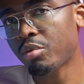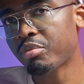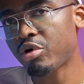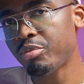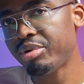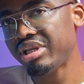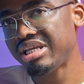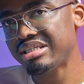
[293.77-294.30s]

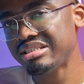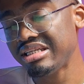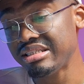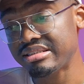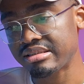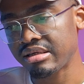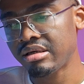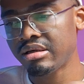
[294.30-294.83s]
companies
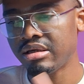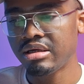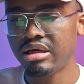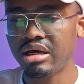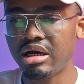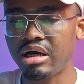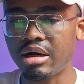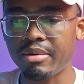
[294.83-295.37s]
list.
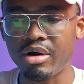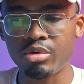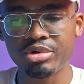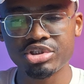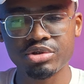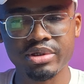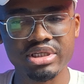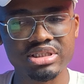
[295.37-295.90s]
I'll be
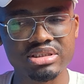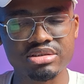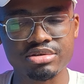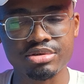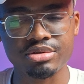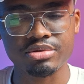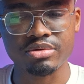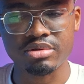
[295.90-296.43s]
showing this
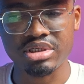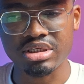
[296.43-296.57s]
to you